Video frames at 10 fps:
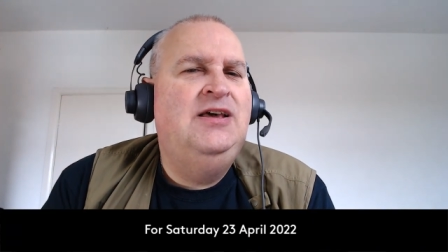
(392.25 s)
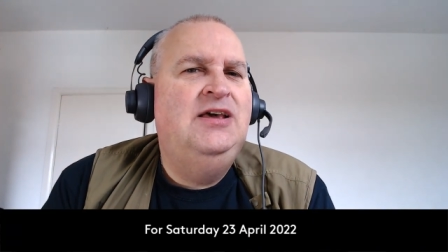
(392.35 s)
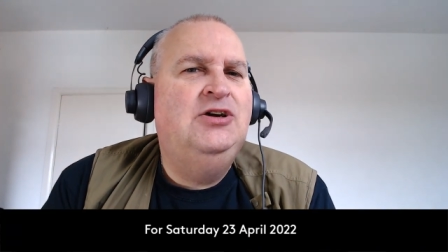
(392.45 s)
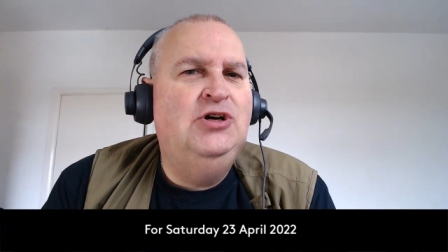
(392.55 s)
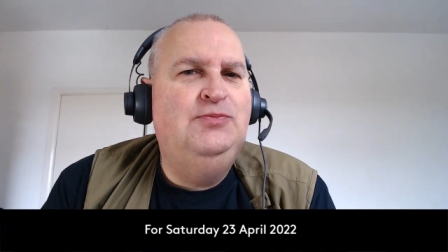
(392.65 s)

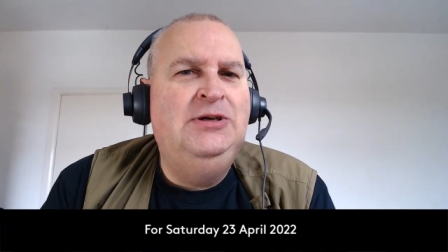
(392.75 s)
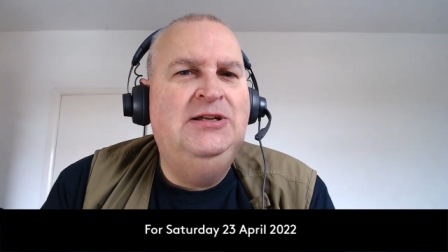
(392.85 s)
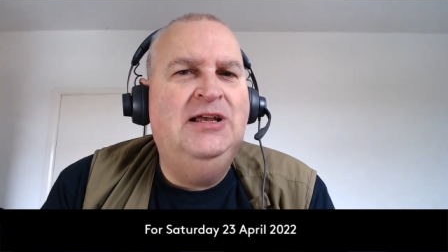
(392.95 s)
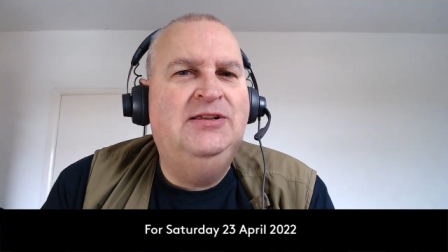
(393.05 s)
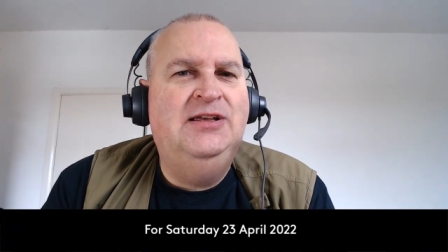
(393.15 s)
Could be
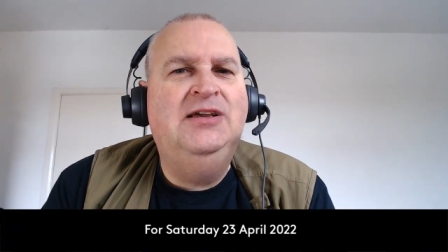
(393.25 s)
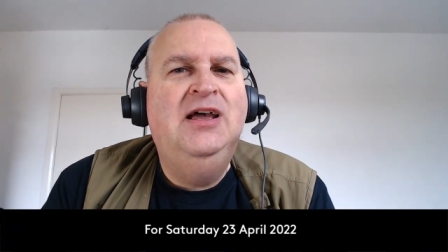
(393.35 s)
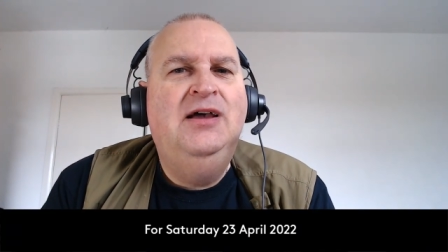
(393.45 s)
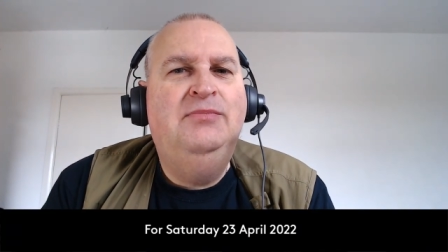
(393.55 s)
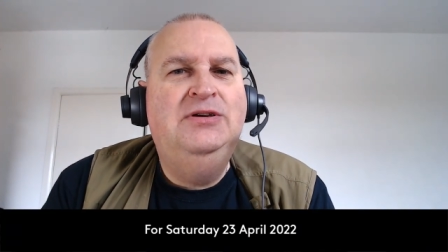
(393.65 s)
nothing,
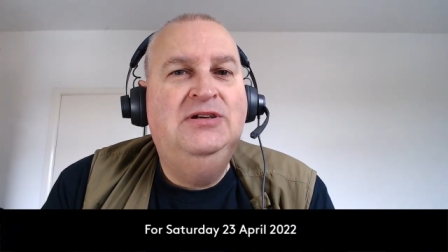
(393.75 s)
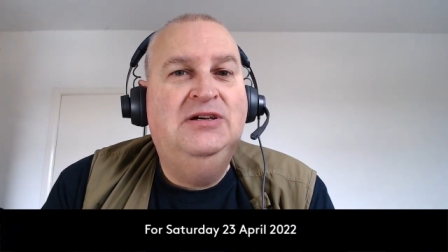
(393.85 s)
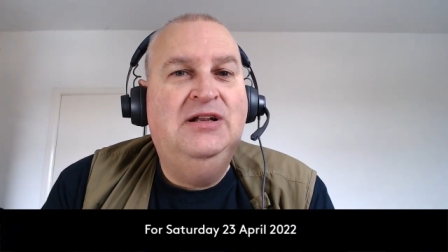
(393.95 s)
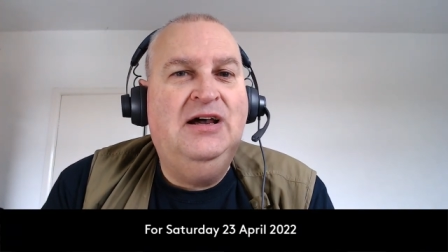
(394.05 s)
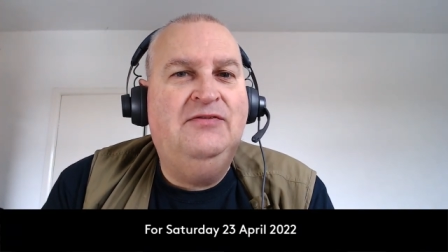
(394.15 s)
but you're going
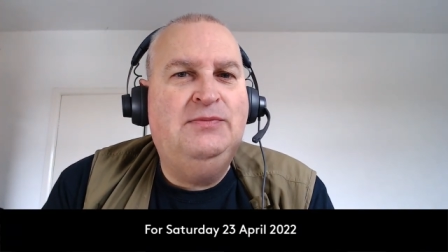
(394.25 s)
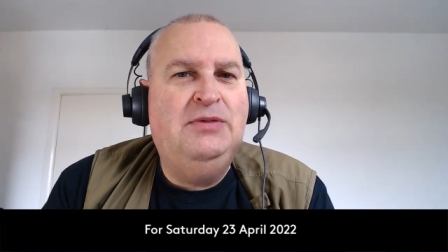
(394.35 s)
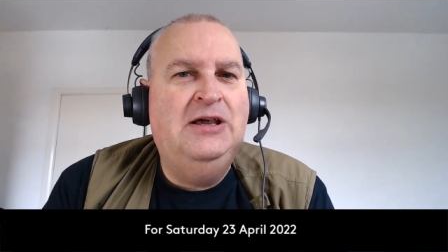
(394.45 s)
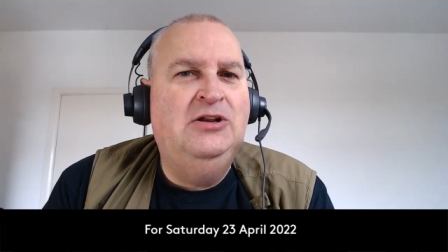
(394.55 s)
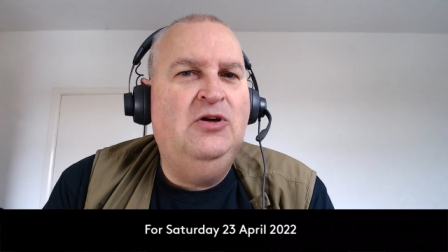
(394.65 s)
to have to
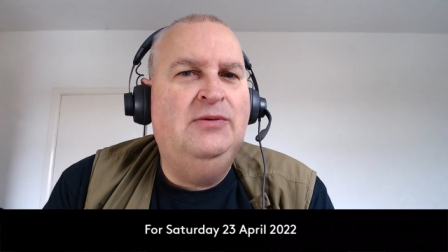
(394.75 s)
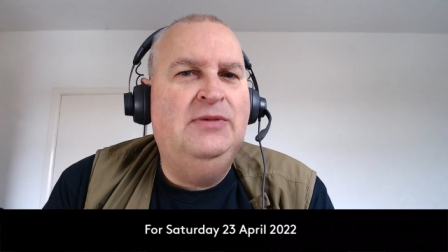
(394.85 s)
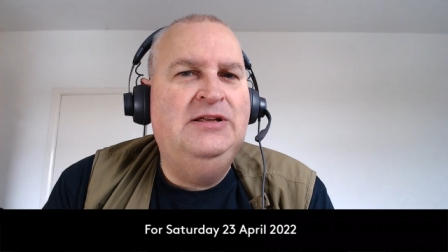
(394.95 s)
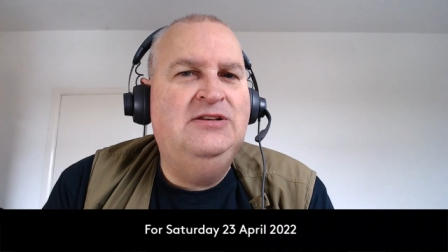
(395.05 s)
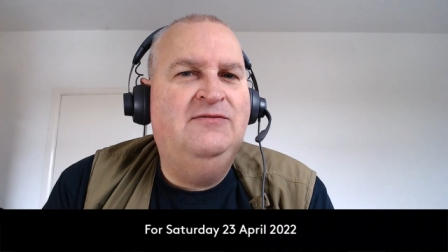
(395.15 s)
pay a lot of
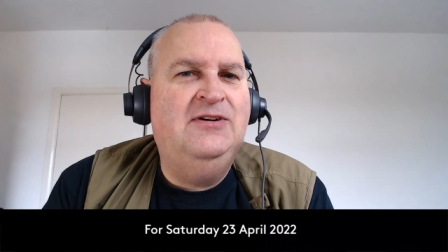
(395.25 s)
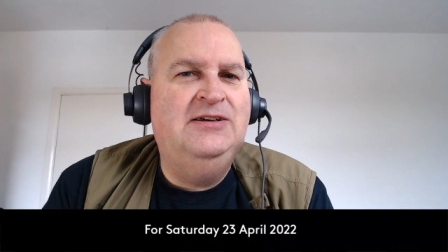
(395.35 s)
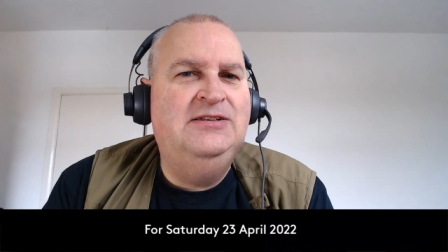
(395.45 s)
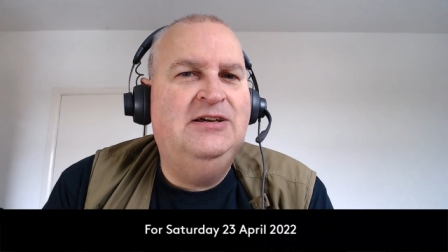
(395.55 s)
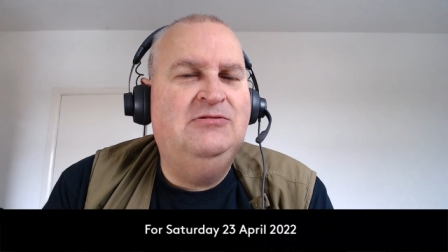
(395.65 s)
money to
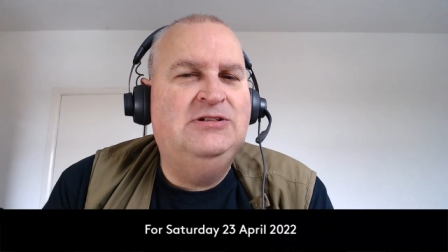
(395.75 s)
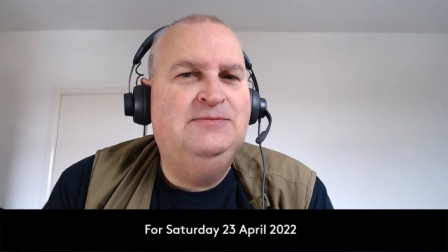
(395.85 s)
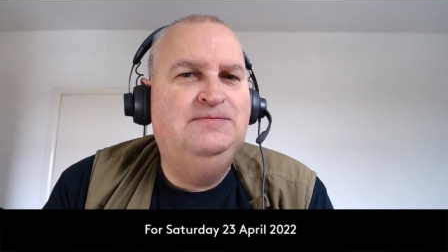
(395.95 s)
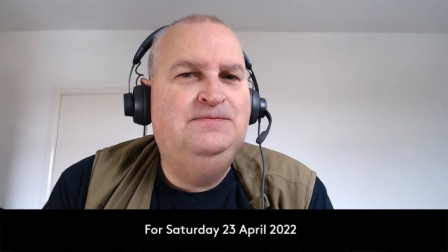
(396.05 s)
find out.